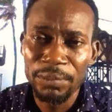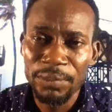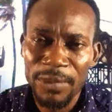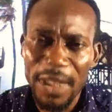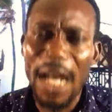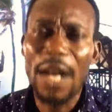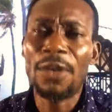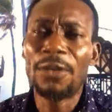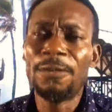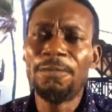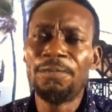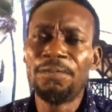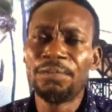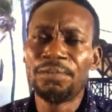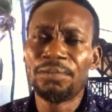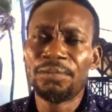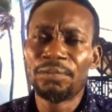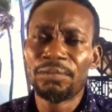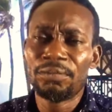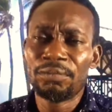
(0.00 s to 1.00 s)
Now,
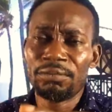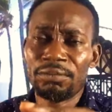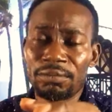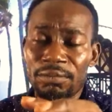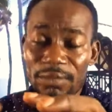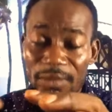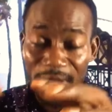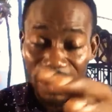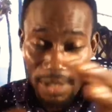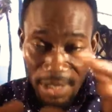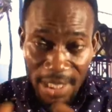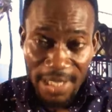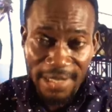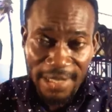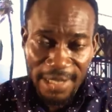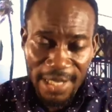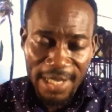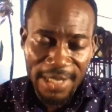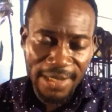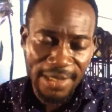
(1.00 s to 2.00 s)

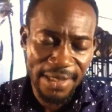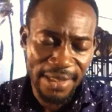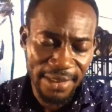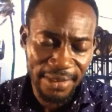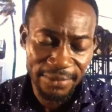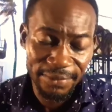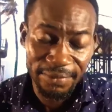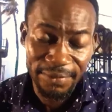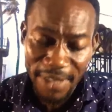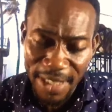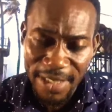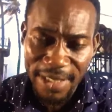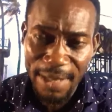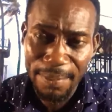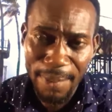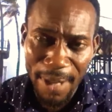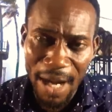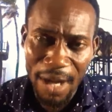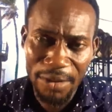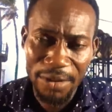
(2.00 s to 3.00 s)
this is this
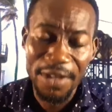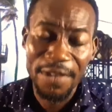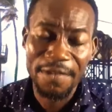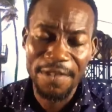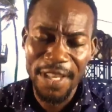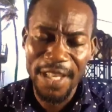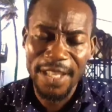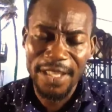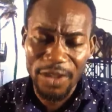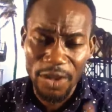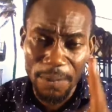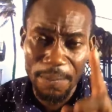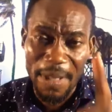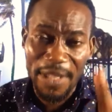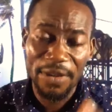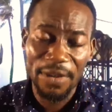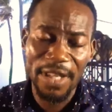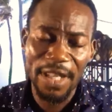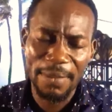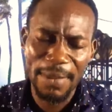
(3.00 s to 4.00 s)
about the
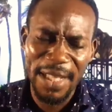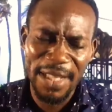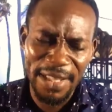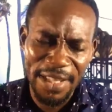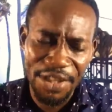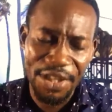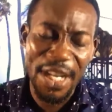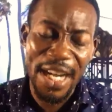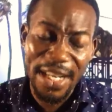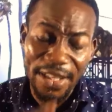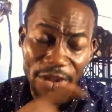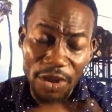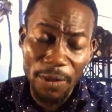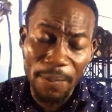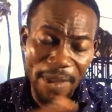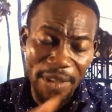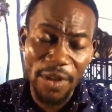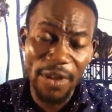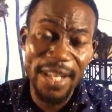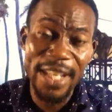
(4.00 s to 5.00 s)
supersonic meditation, and
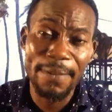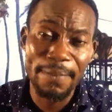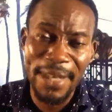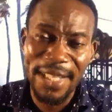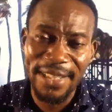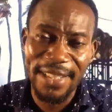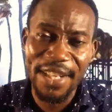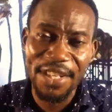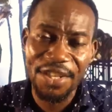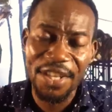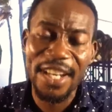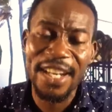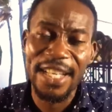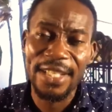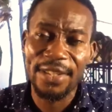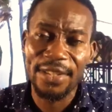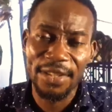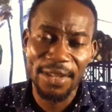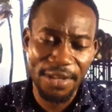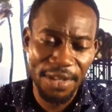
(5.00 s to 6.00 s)
supersonic meditation is
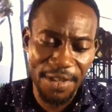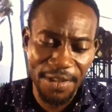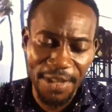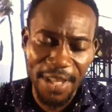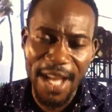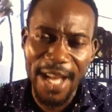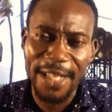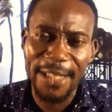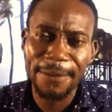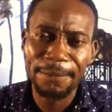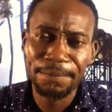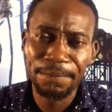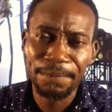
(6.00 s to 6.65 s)
such that